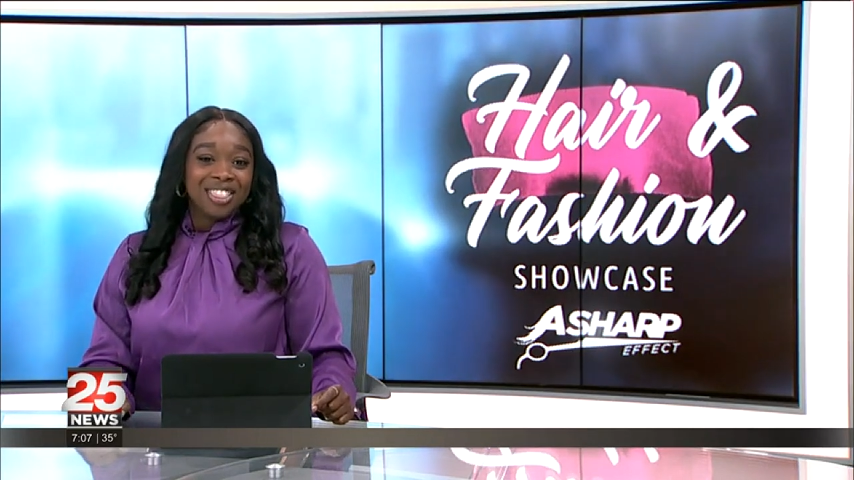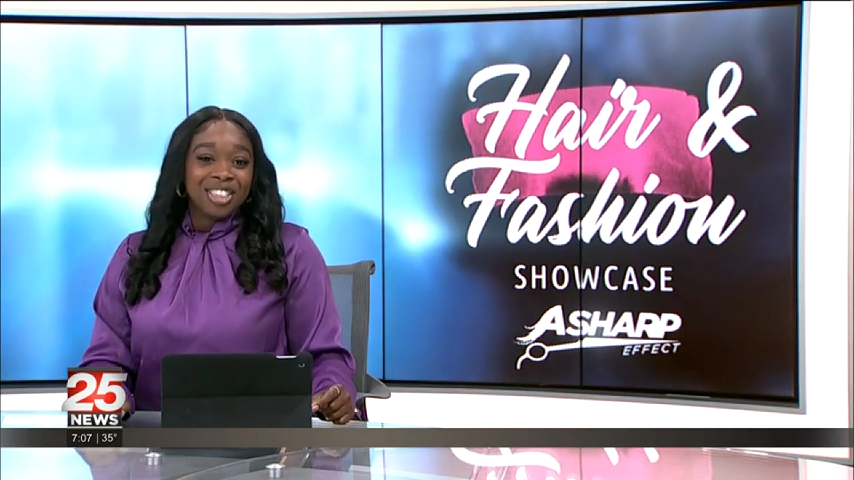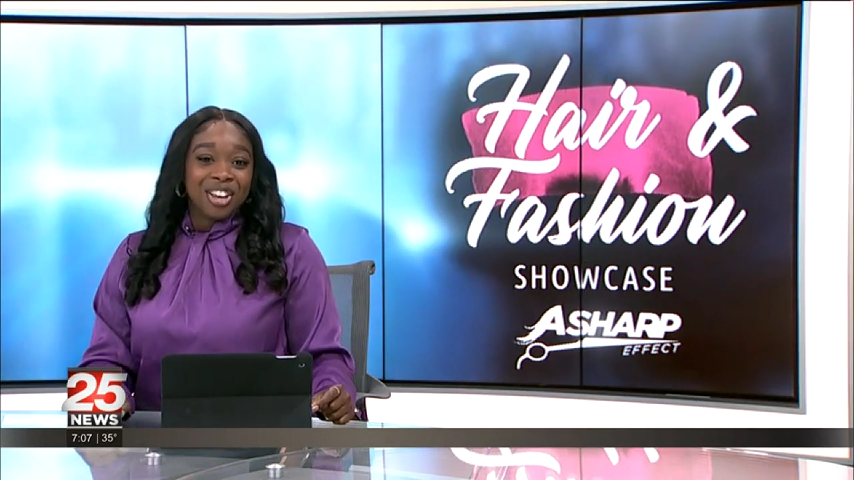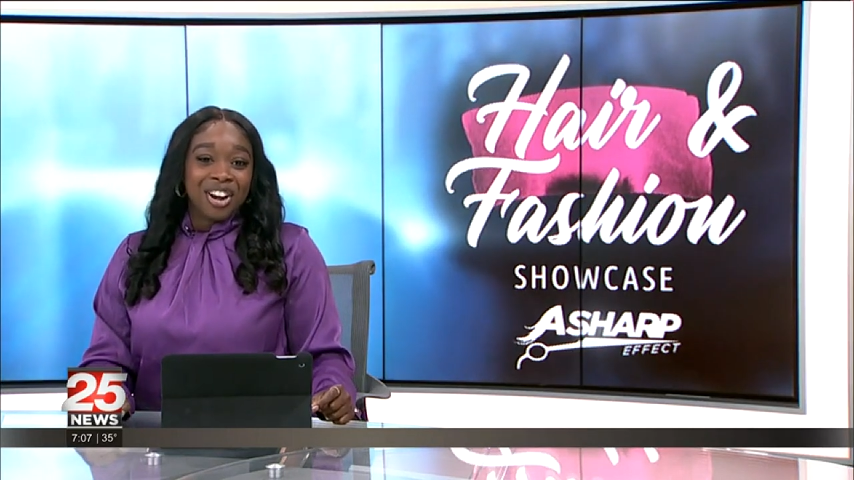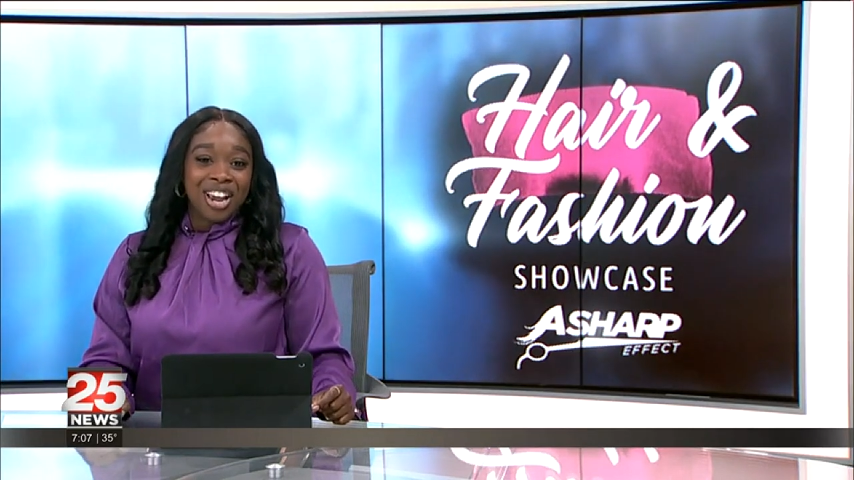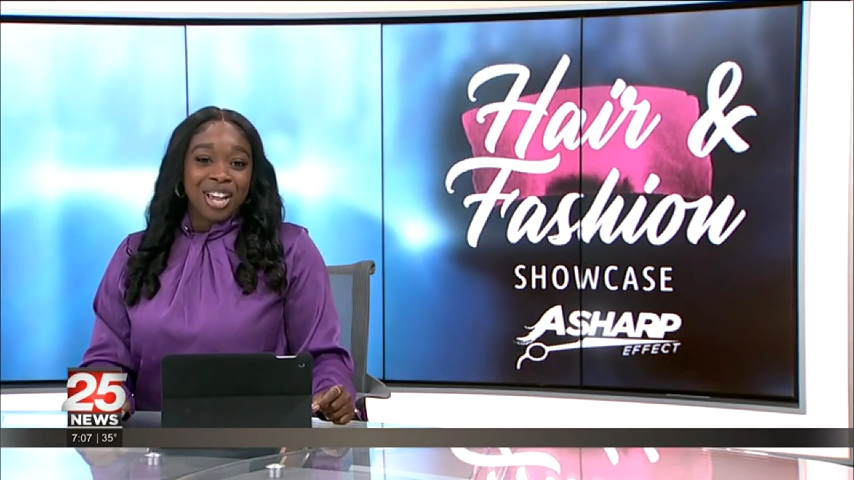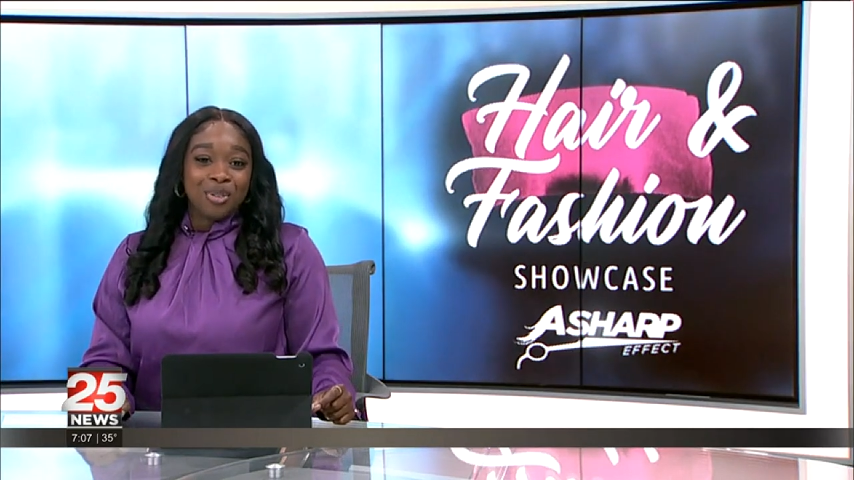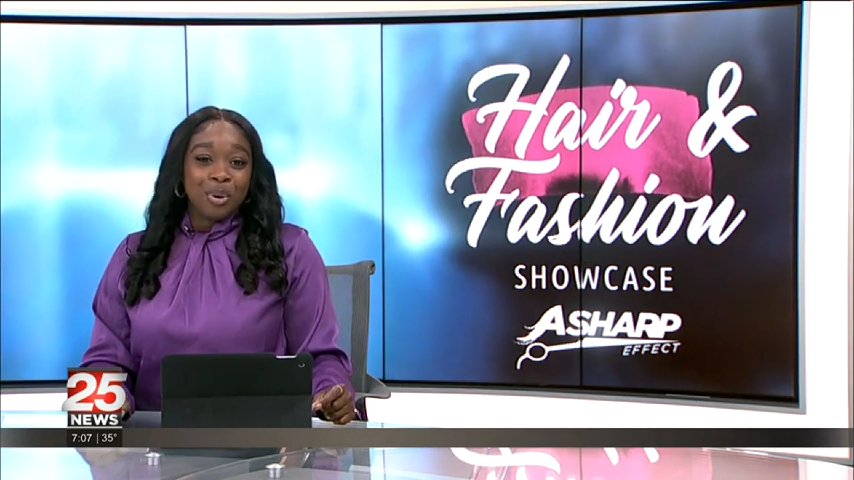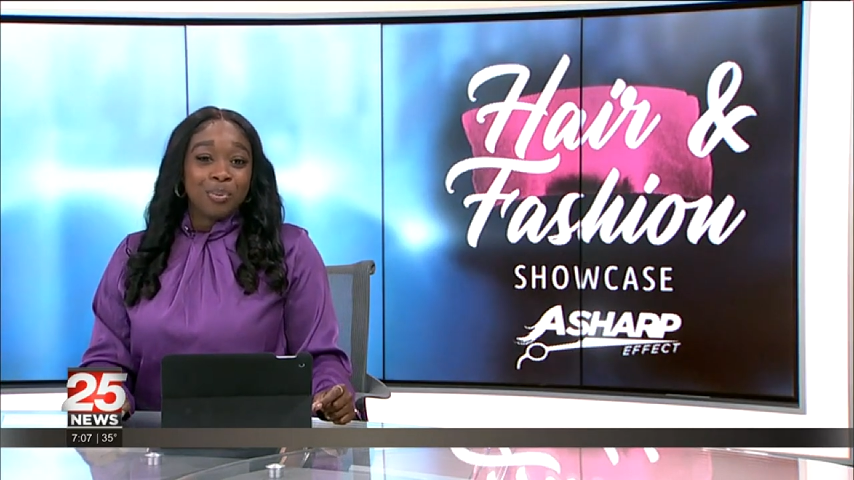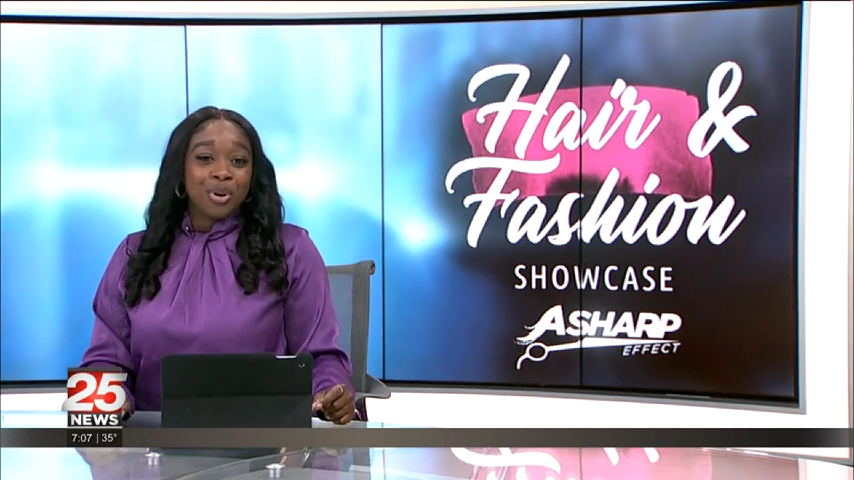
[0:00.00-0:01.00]
The third
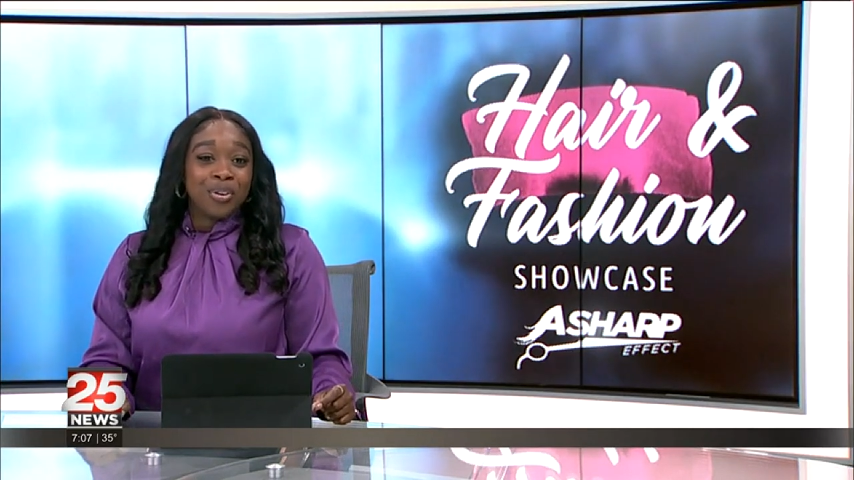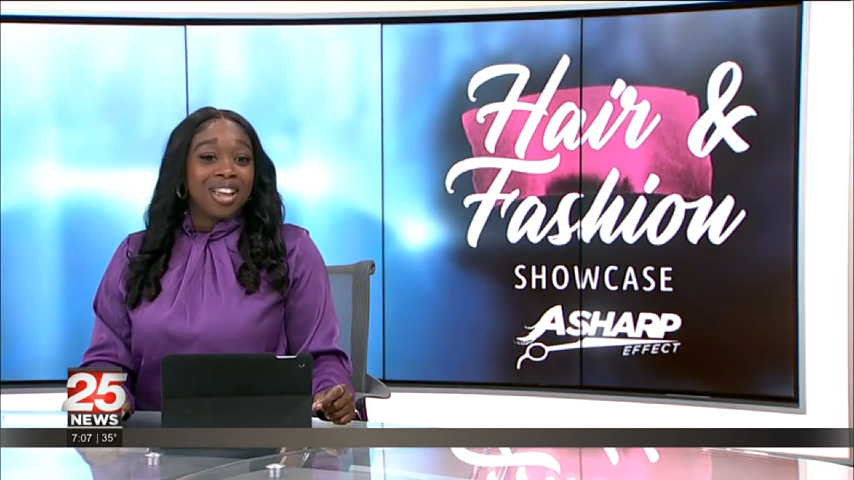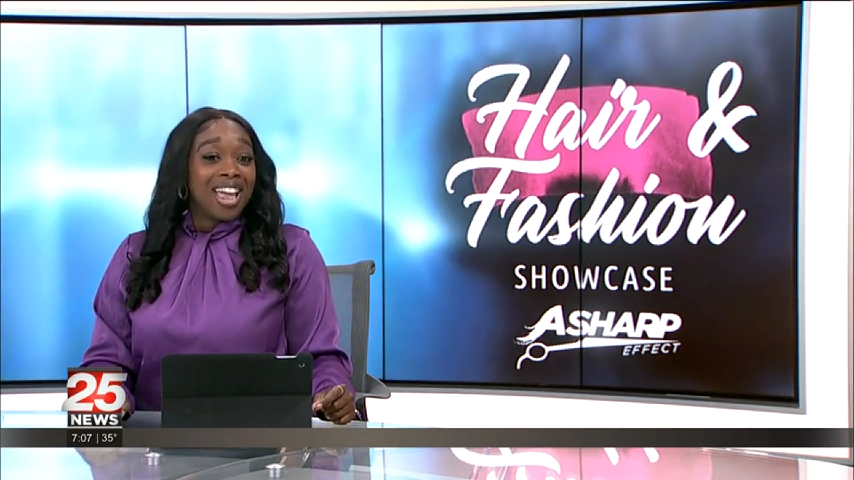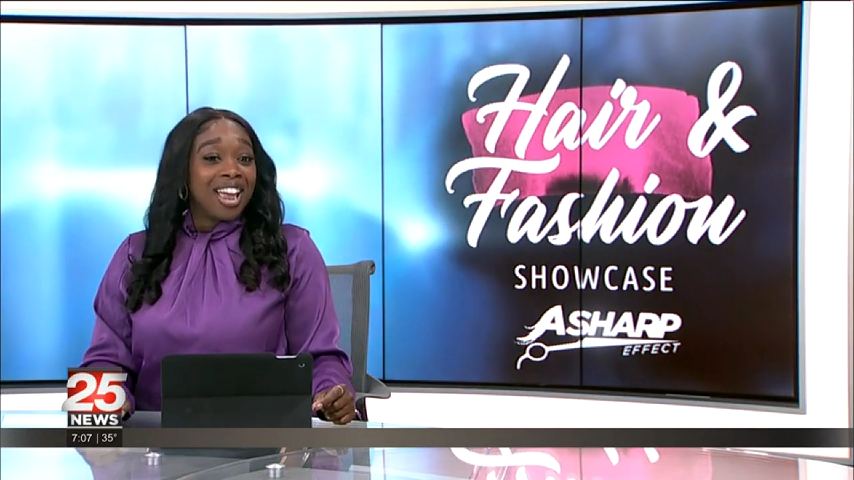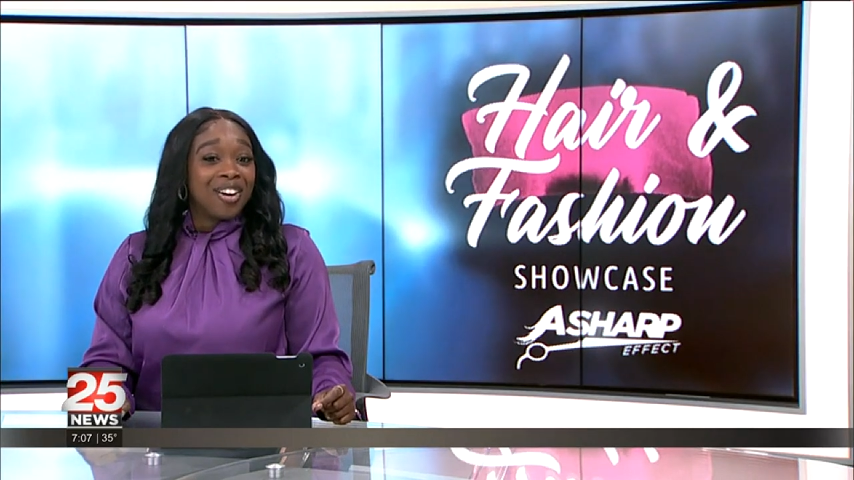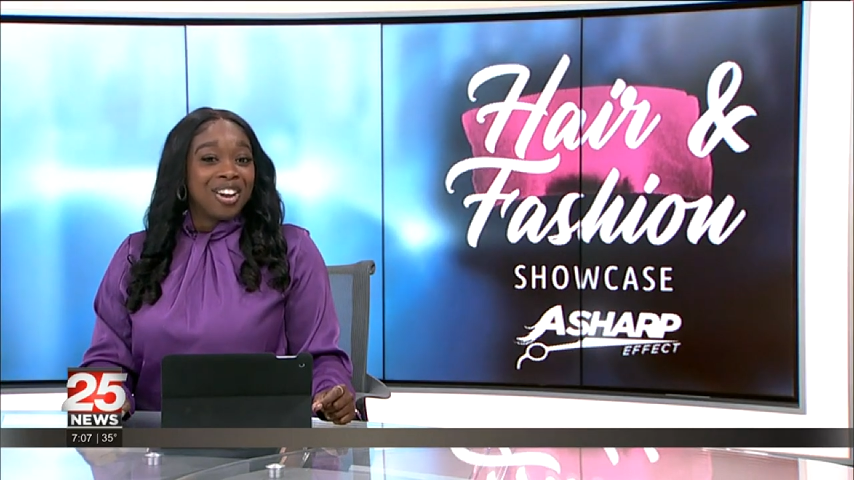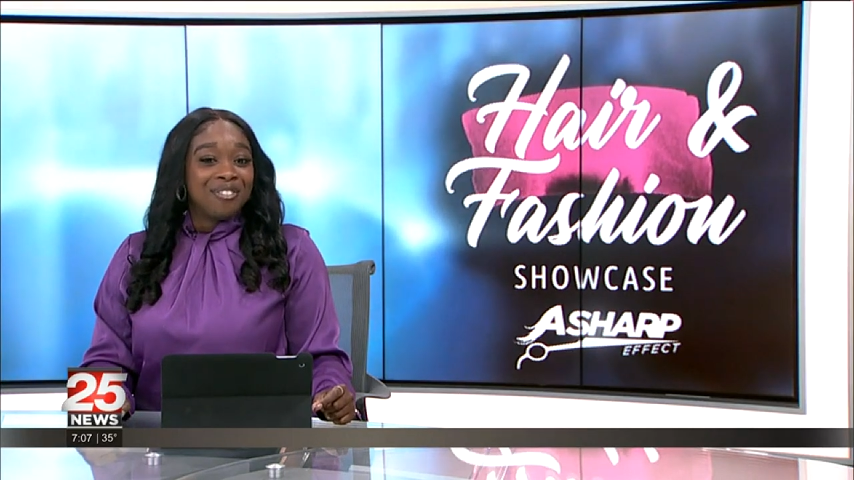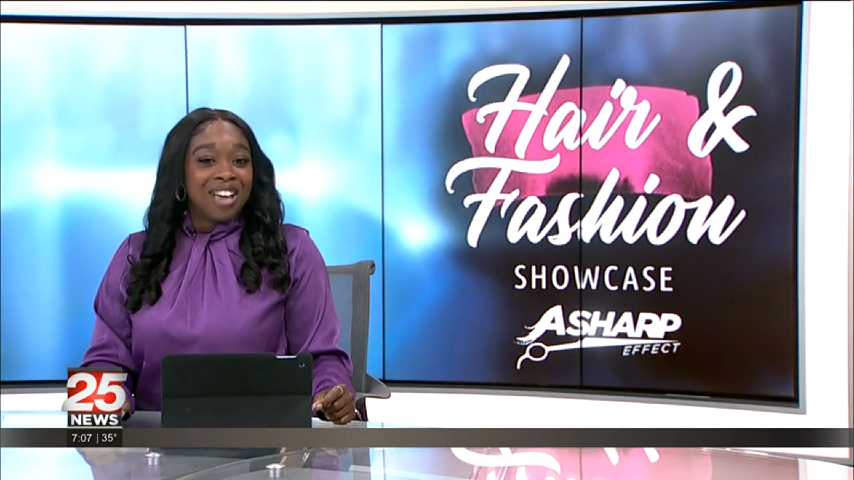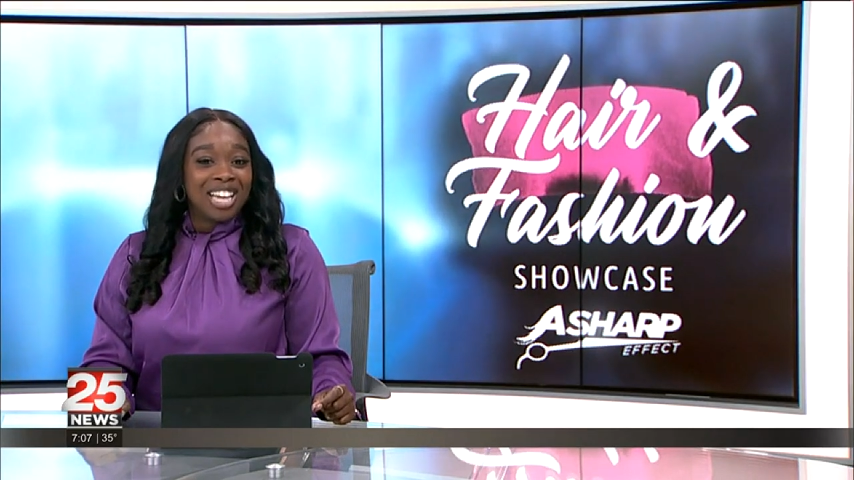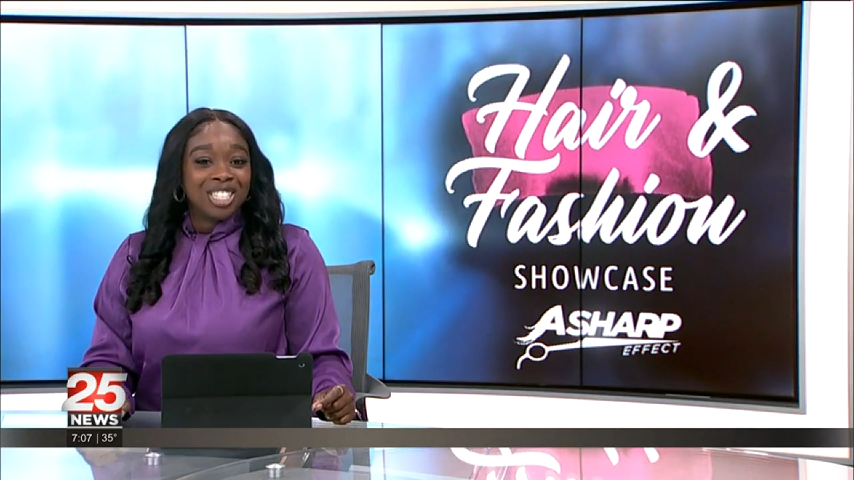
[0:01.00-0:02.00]
annual Peoria Hair
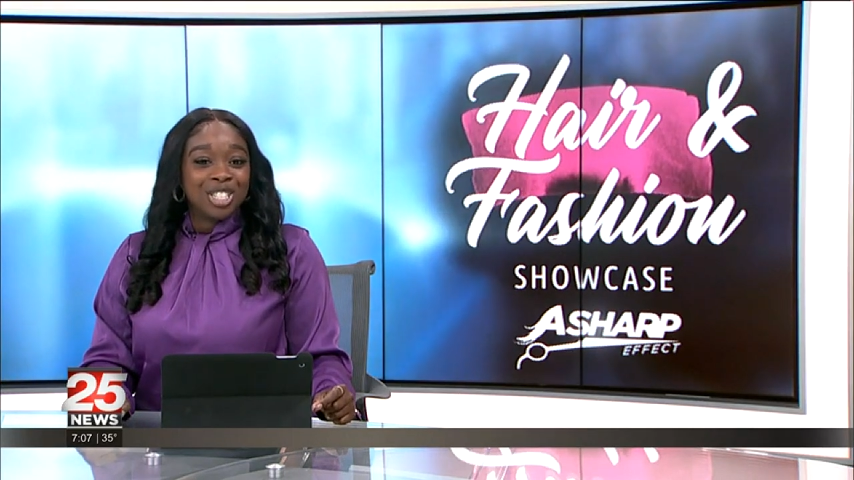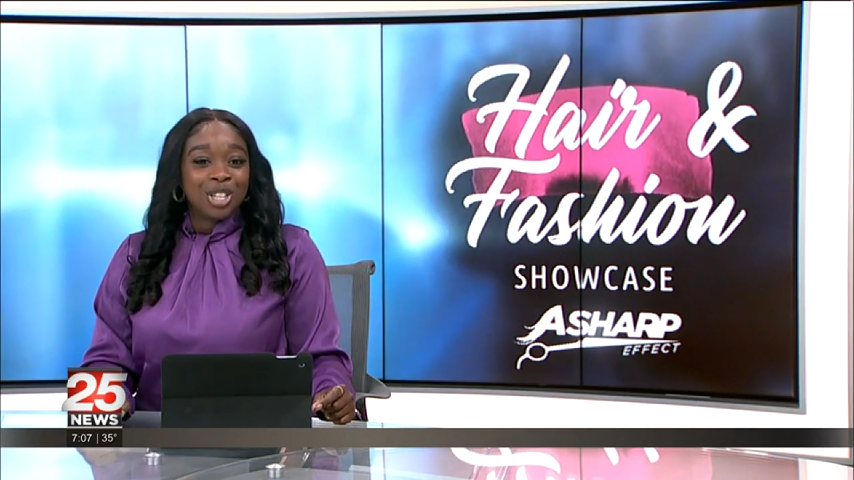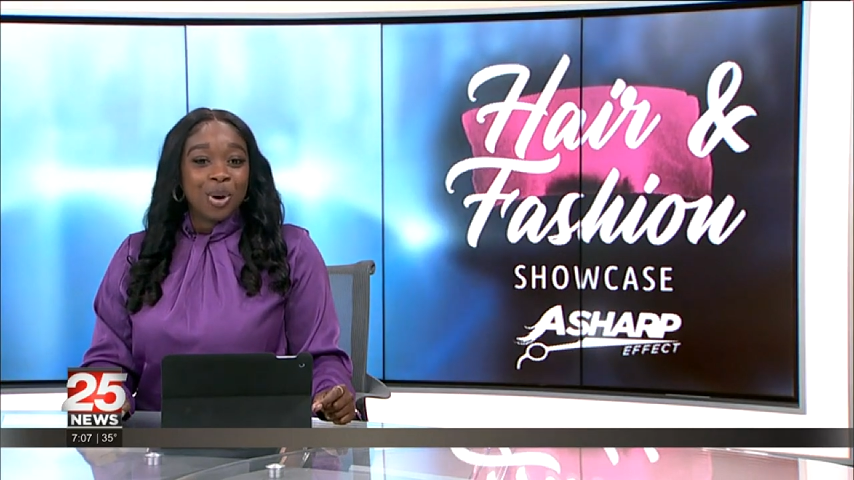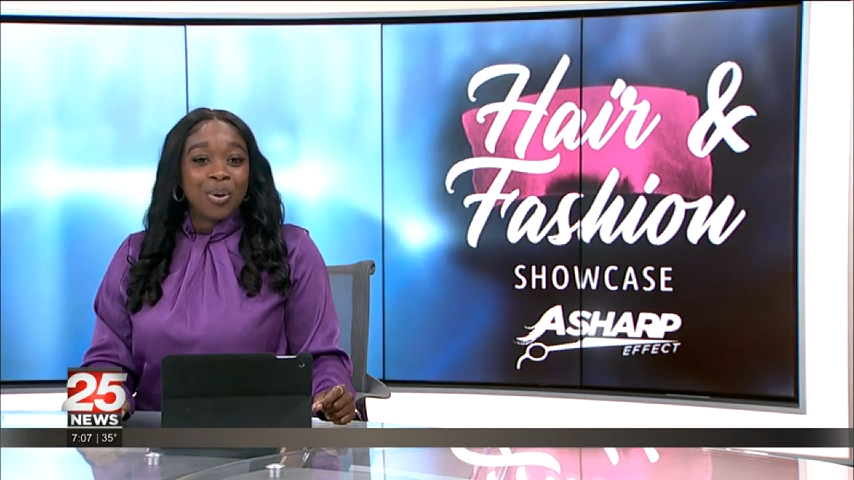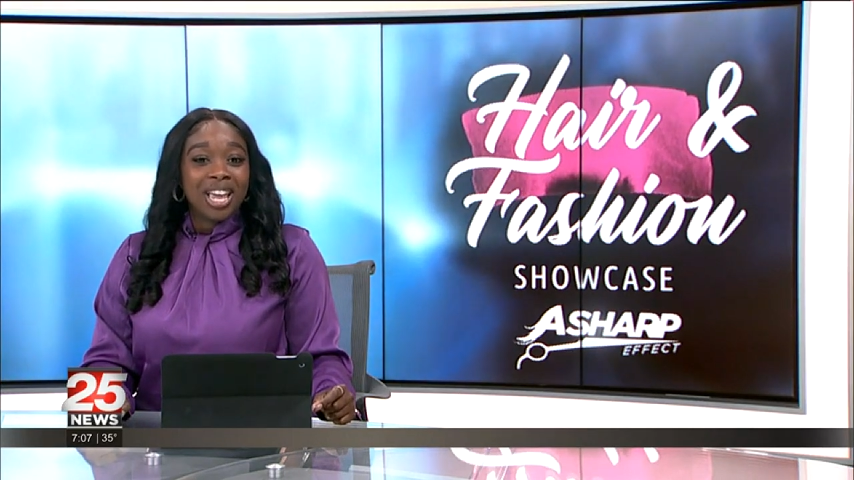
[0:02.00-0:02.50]
and Fashion Show